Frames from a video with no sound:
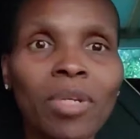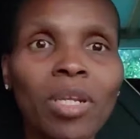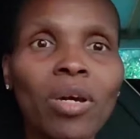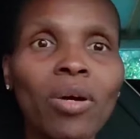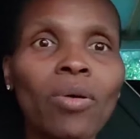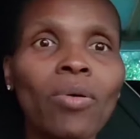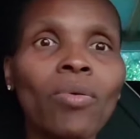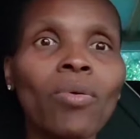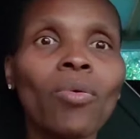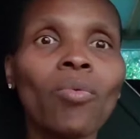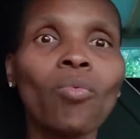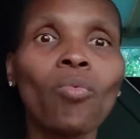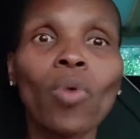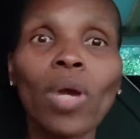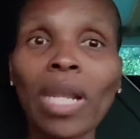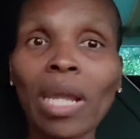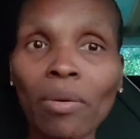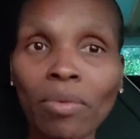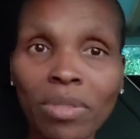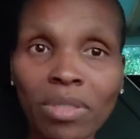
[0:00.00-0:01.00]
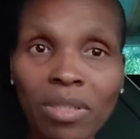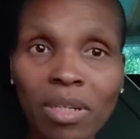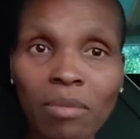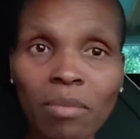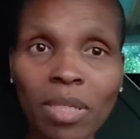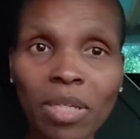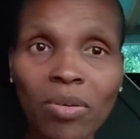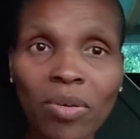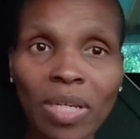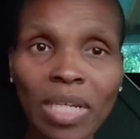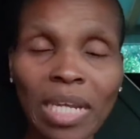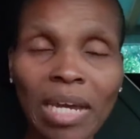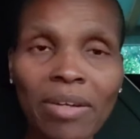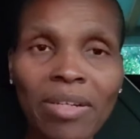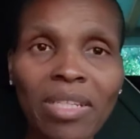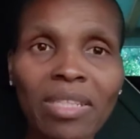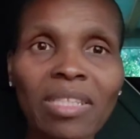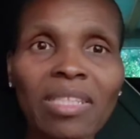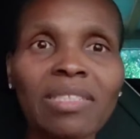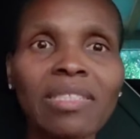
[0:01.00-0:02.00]
know when I was going to be going
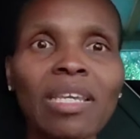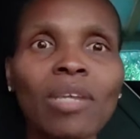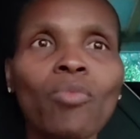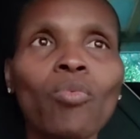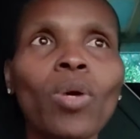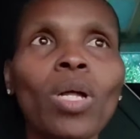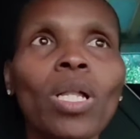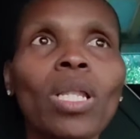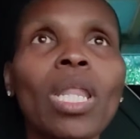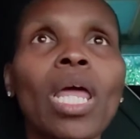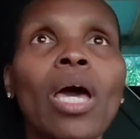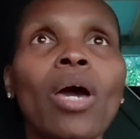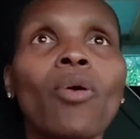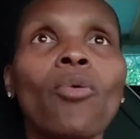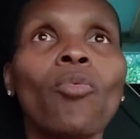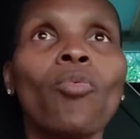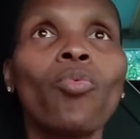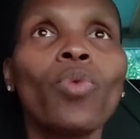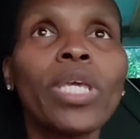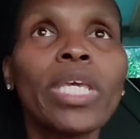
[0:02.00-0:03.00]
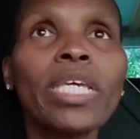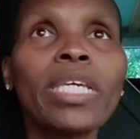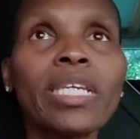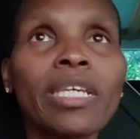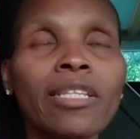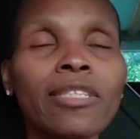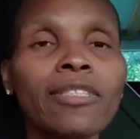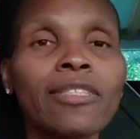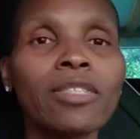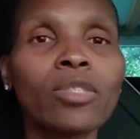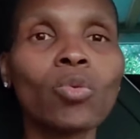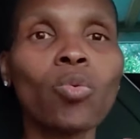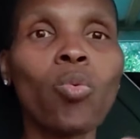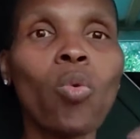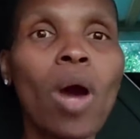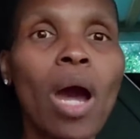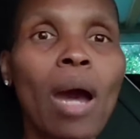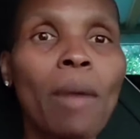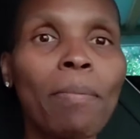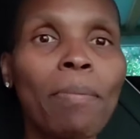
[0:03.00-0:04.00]
out, and they said, well, we can
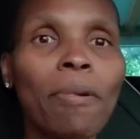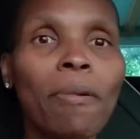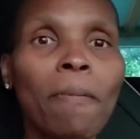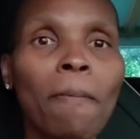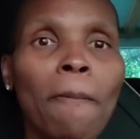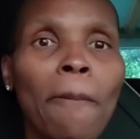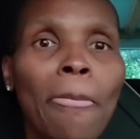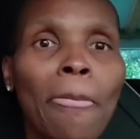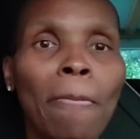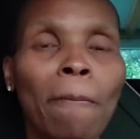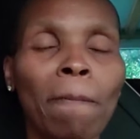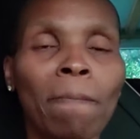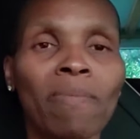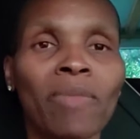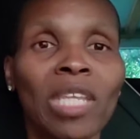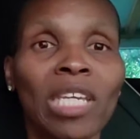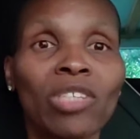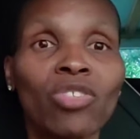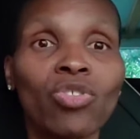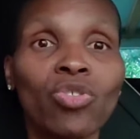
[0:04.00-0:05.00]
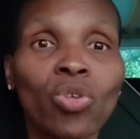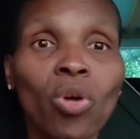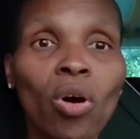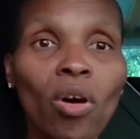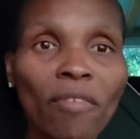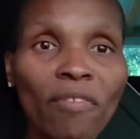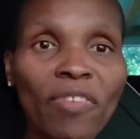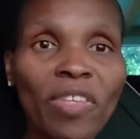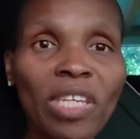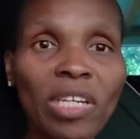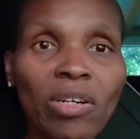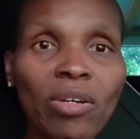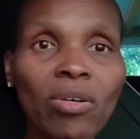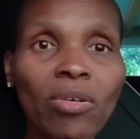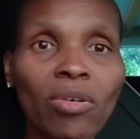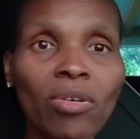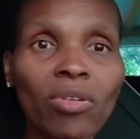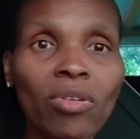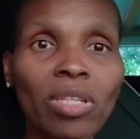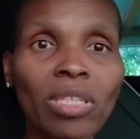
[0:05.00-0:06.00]
swap your
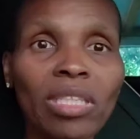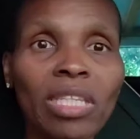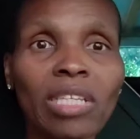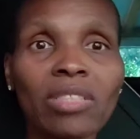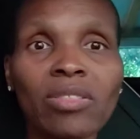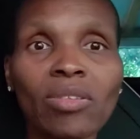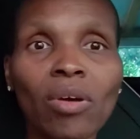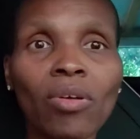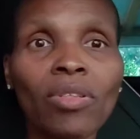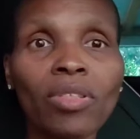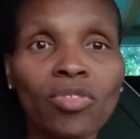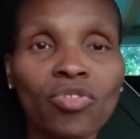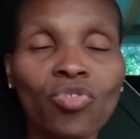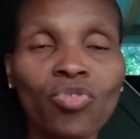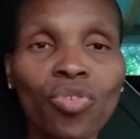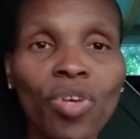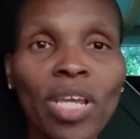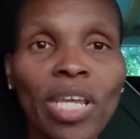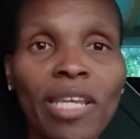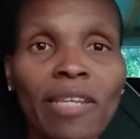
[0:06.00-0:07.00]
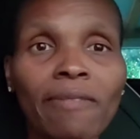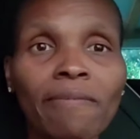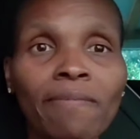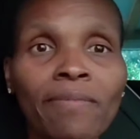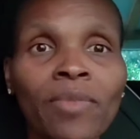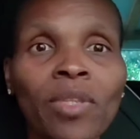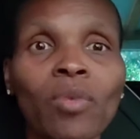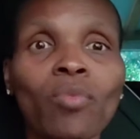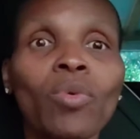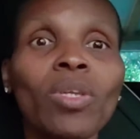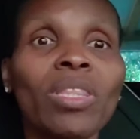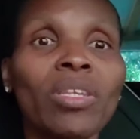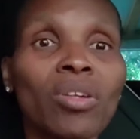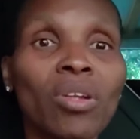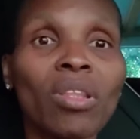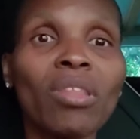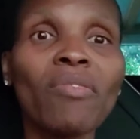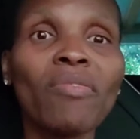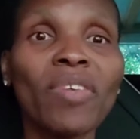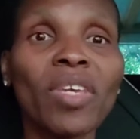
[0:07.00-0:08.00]
vehicle that's on the train with
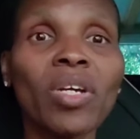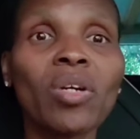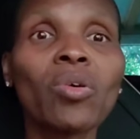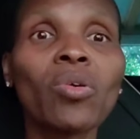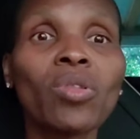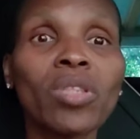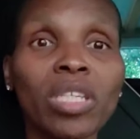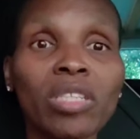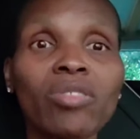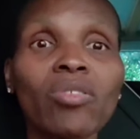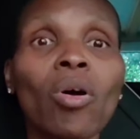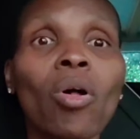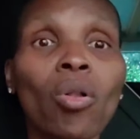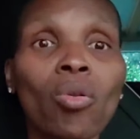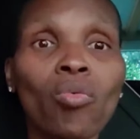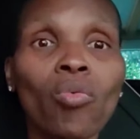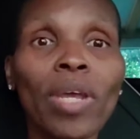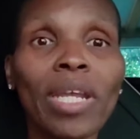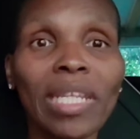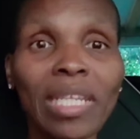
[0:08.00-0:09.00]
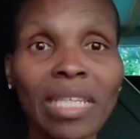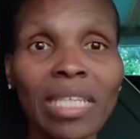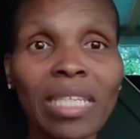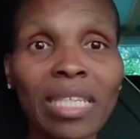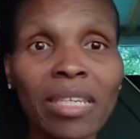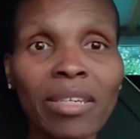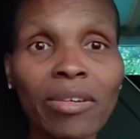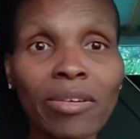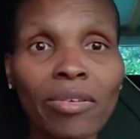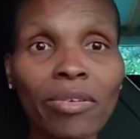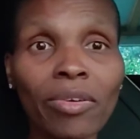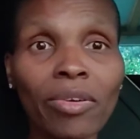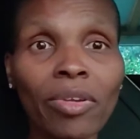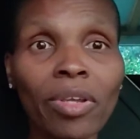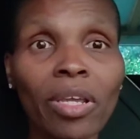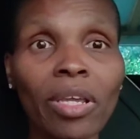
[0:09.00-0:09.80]
another vehicle that's already here